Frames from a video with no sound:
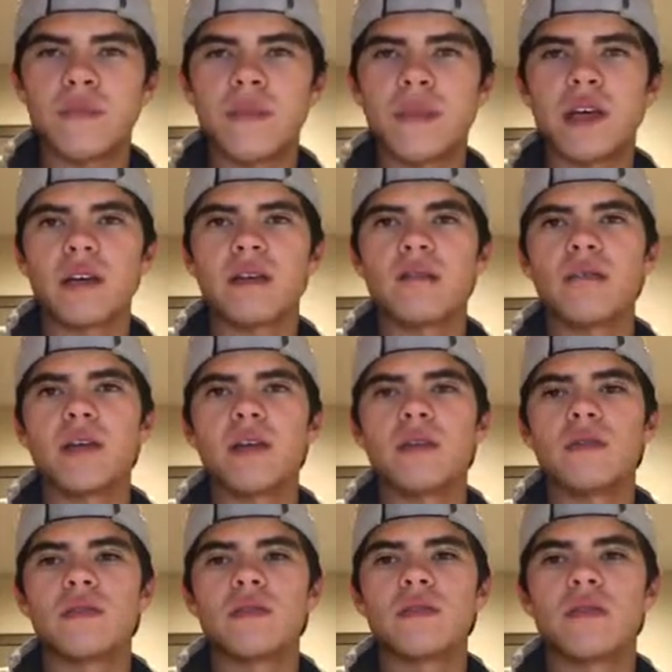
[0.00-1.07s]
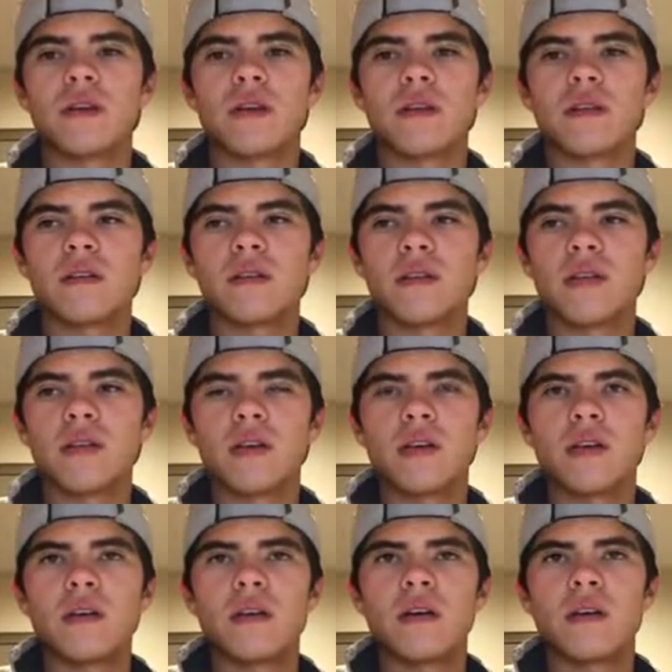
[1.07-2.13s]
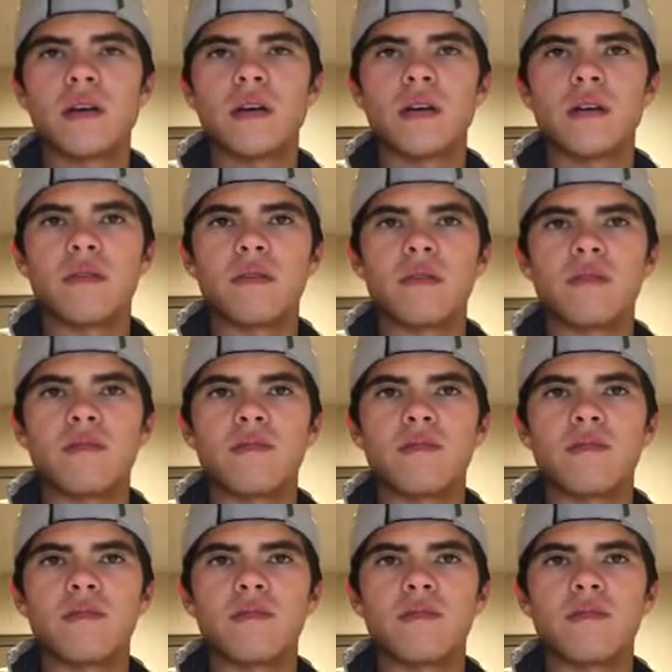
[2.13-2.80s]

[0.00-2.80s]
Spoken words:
that can be used to find if